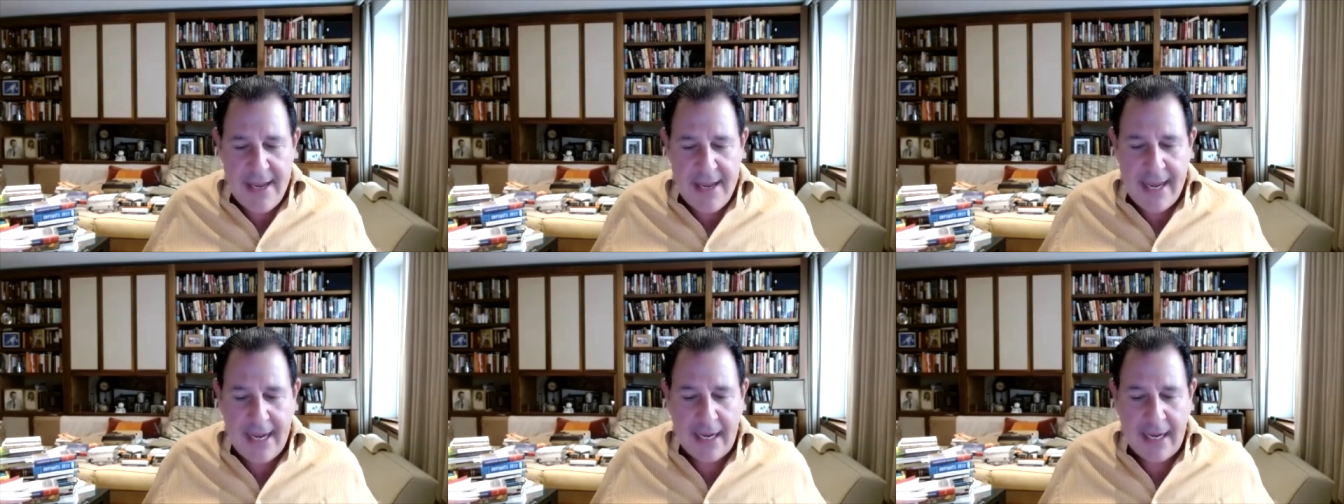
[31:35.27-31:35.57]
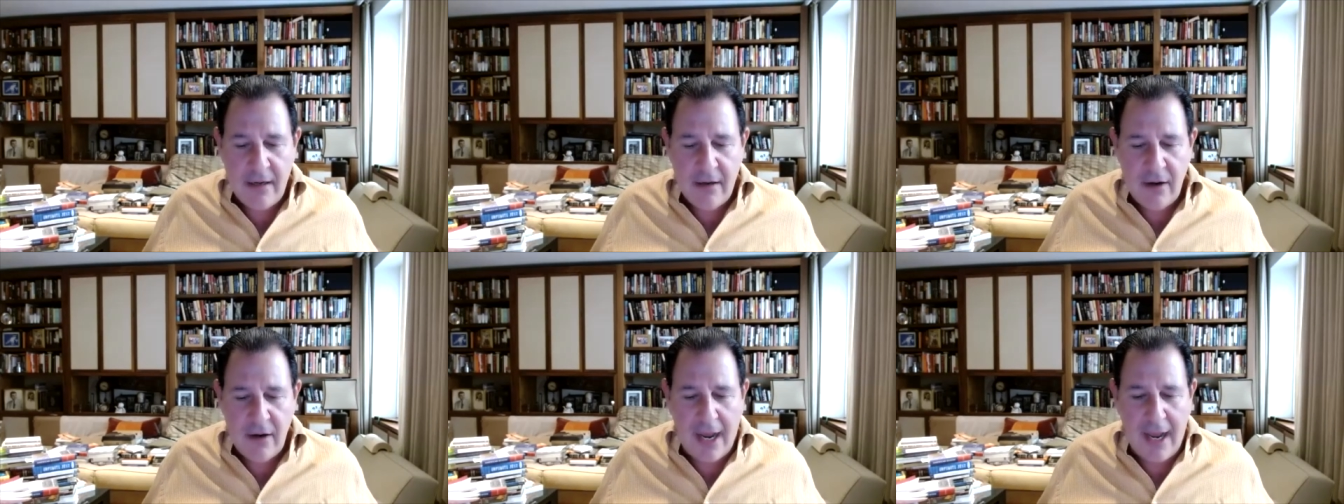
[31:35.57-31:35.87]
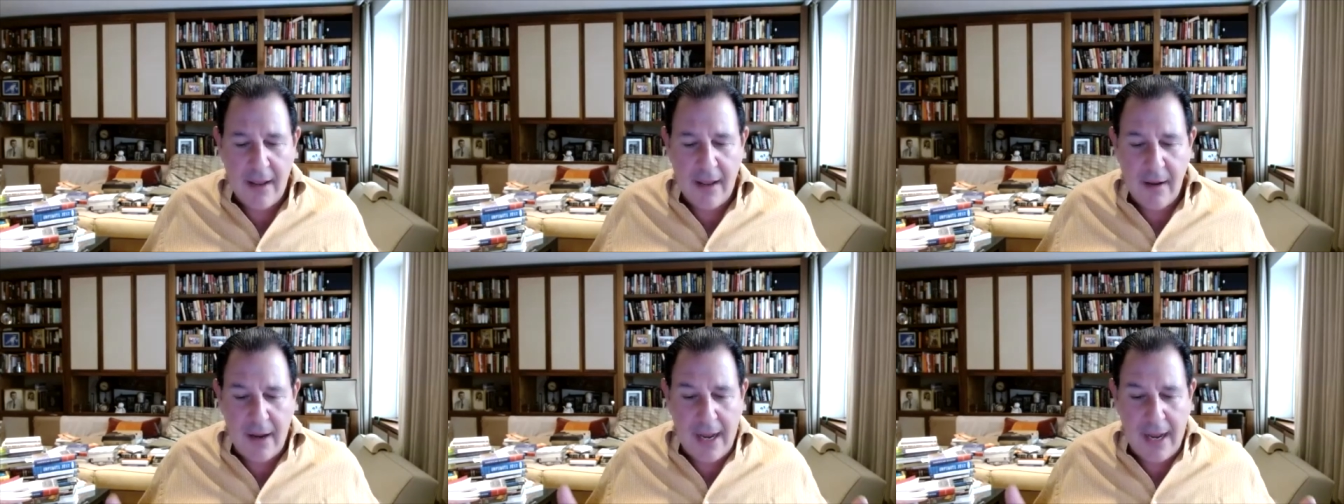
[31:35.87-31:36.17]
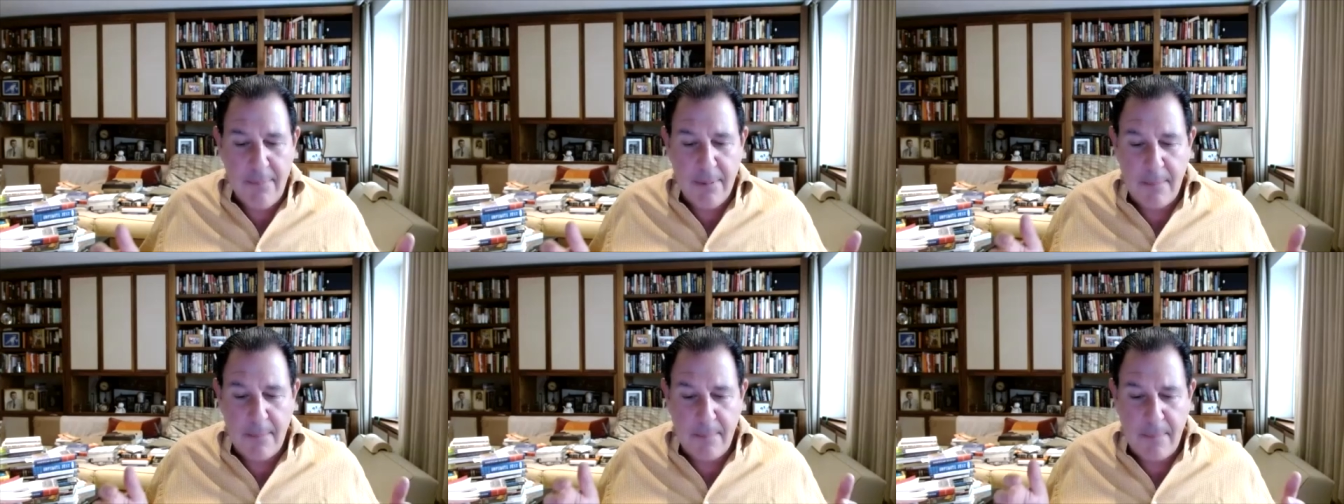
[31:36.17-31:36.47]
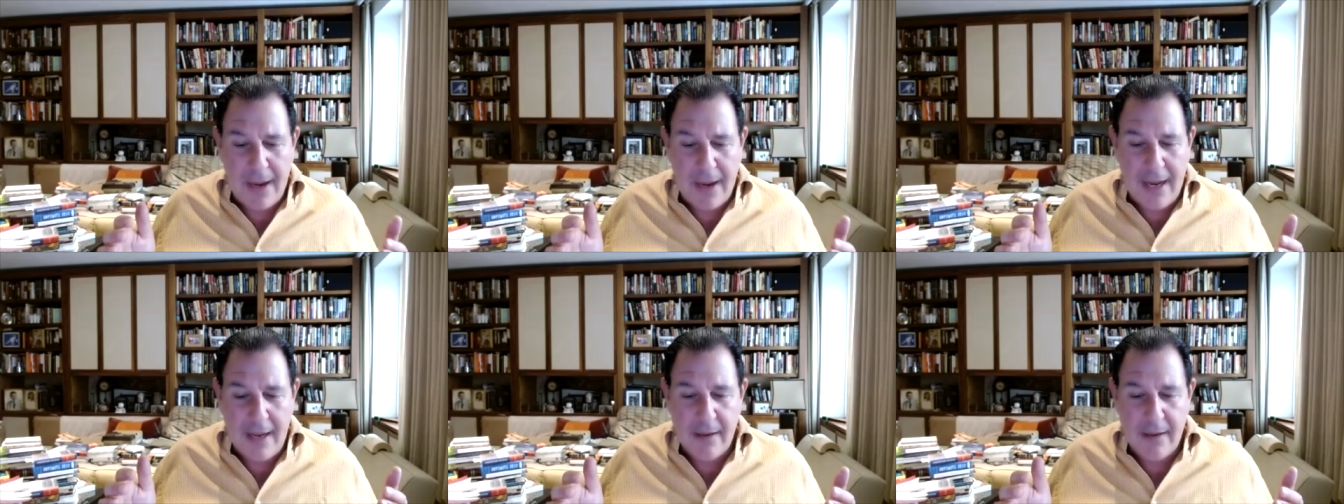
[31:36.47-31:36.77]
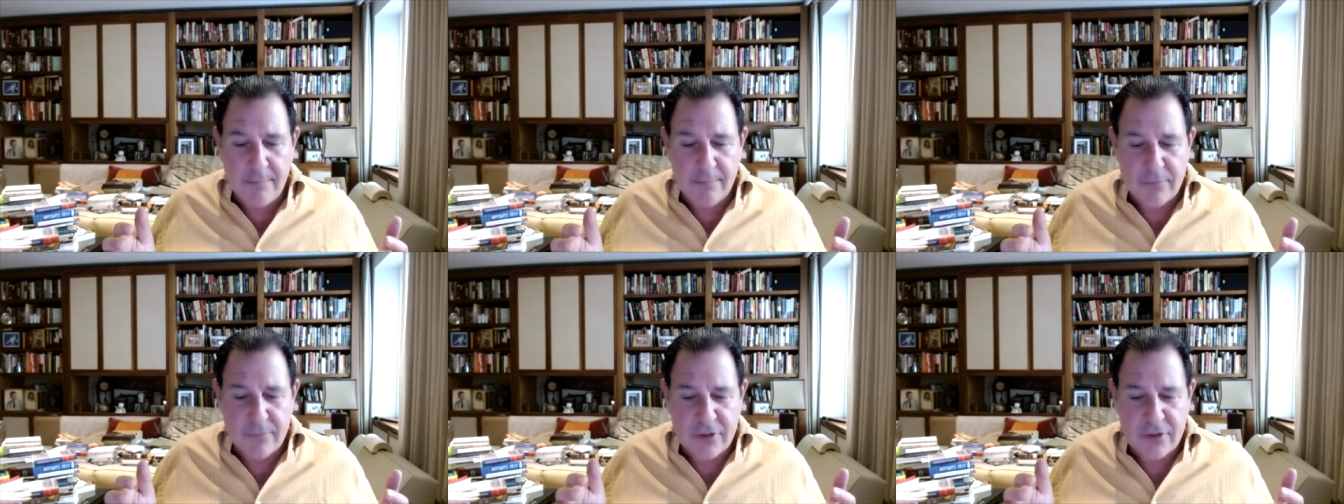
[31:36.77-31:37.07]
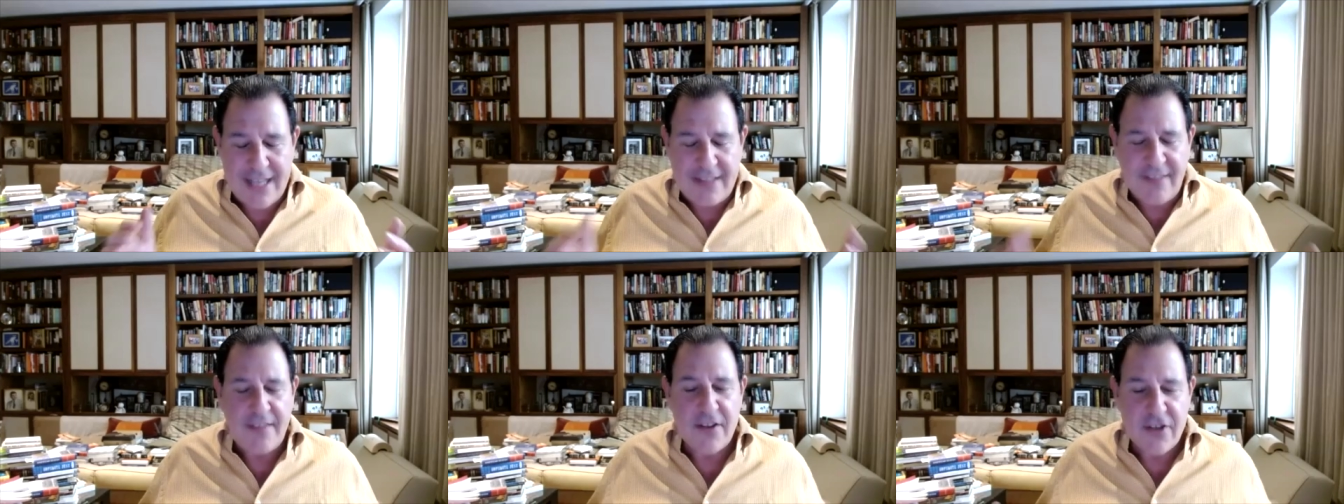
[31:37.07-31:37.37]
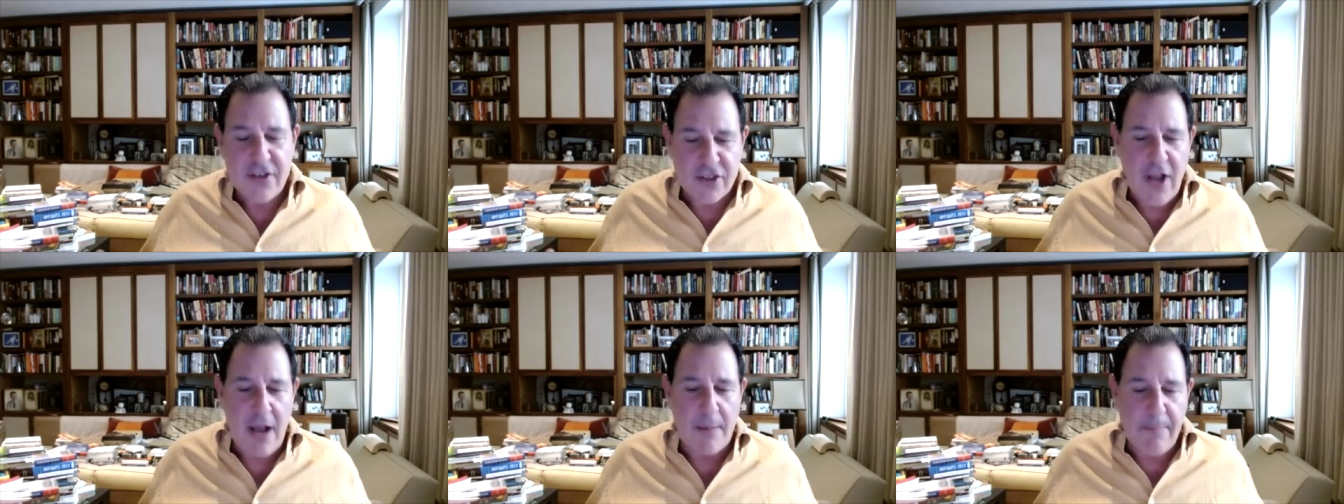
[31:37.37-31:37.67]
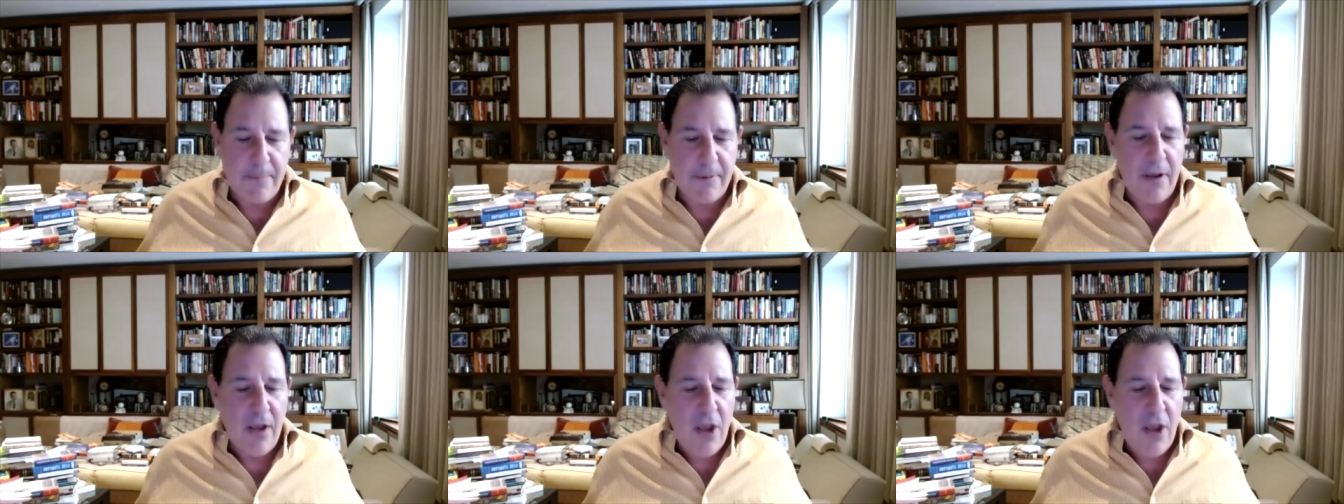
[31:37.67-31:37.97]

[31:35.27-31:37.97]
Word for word: And I, I, I set this up